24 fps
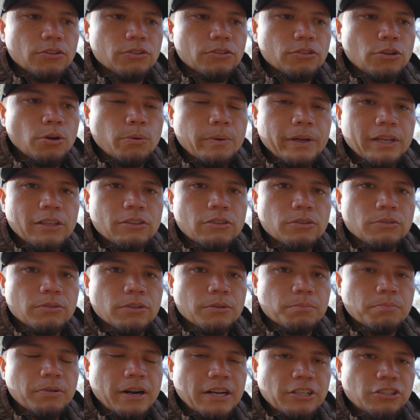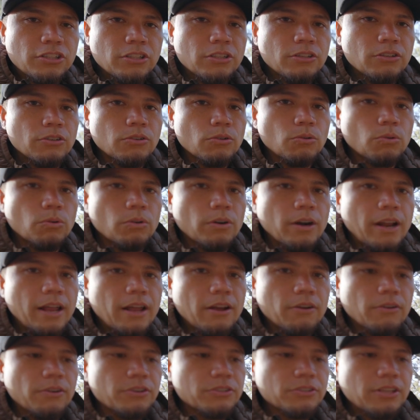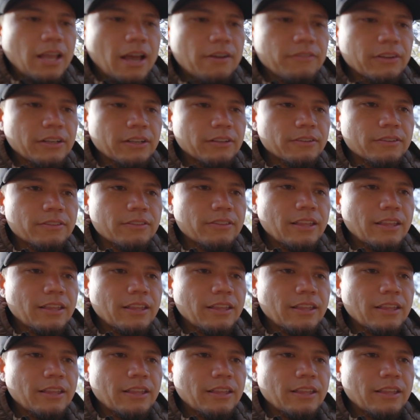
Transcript: going through depression or or just having